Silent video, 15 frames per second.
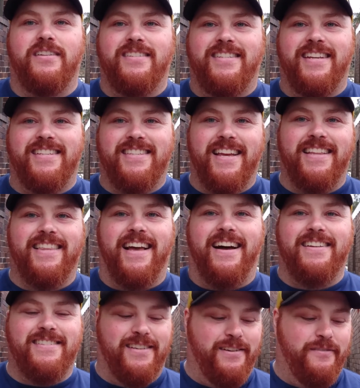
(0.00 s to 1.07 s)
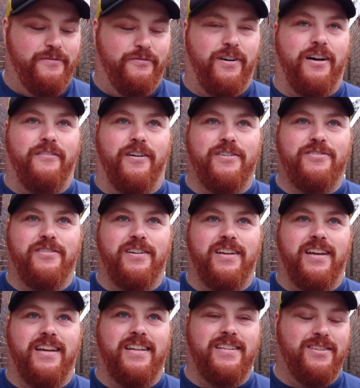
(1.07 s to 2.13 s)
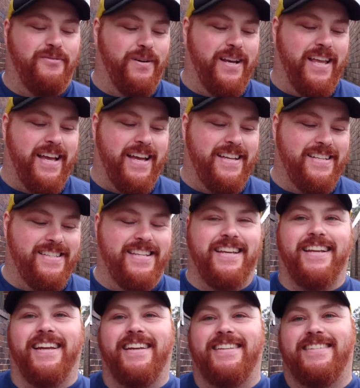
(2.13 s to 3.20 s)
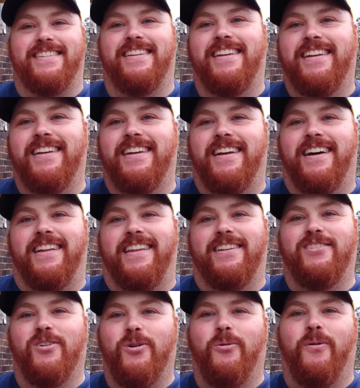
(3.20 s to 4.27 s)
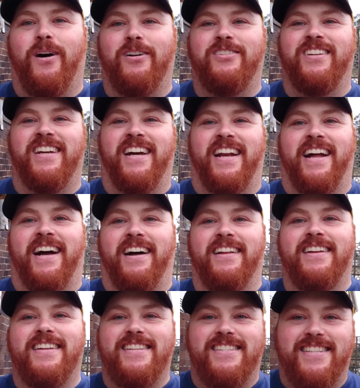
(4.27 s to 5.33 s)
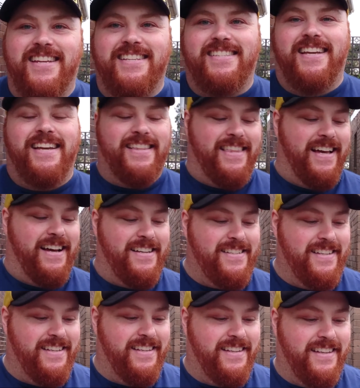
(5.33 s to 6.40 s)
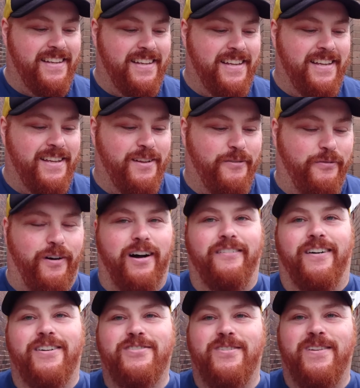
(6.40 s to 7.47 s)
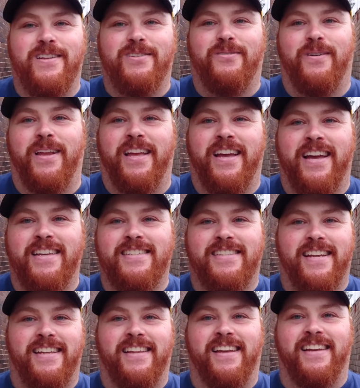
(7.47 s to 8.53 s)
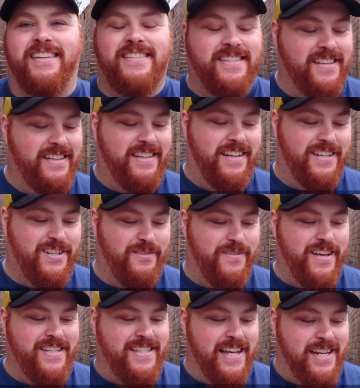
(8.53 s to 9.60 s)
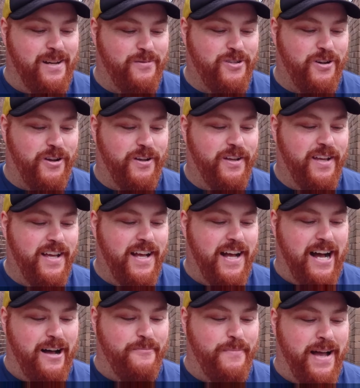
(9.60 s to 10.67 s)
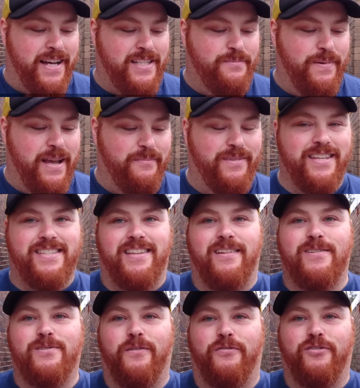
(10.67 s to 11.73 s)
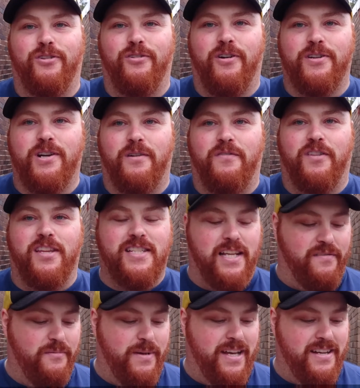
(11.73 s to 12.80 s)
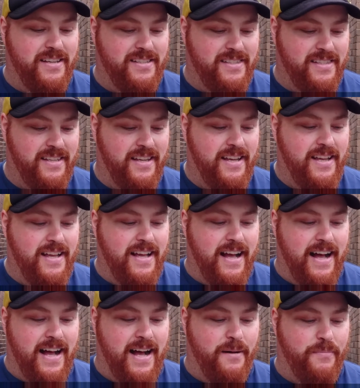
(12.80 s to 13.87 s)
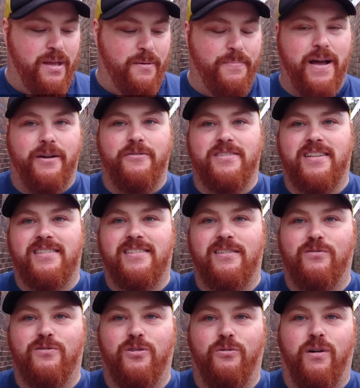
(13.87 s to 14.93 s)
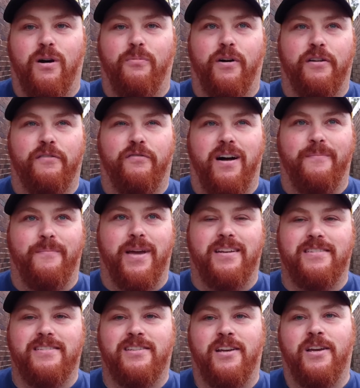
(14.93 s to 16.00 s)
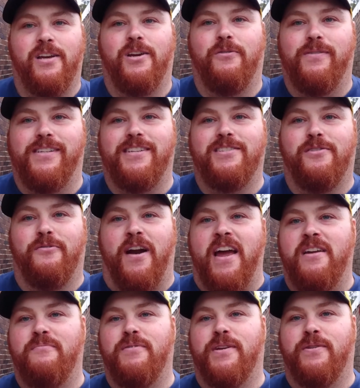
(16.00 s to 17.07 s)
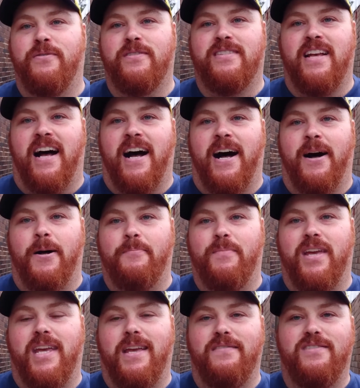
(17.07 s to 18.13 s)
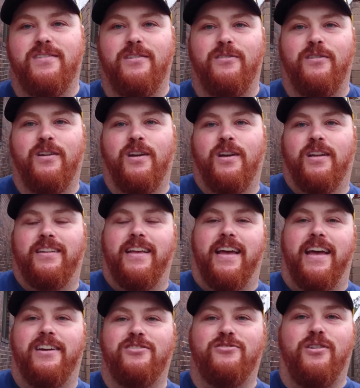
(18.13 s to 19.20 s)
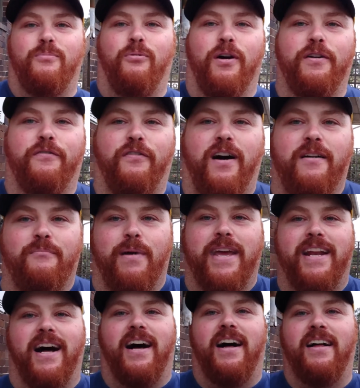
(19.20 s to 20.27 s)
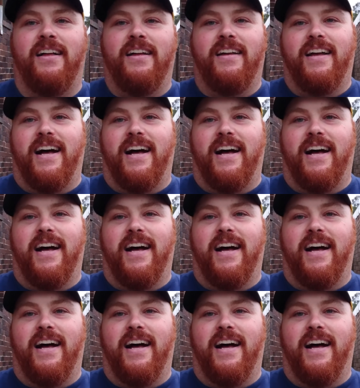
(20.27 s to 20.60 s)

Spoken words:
16,528 CDs. That took a while to get out. 16,528 CDs. It should be a stand-up show. Max beam distance of 257 meters. Impact resistant to 1.5 meters, which is great because it gives you the extra 0.5 meter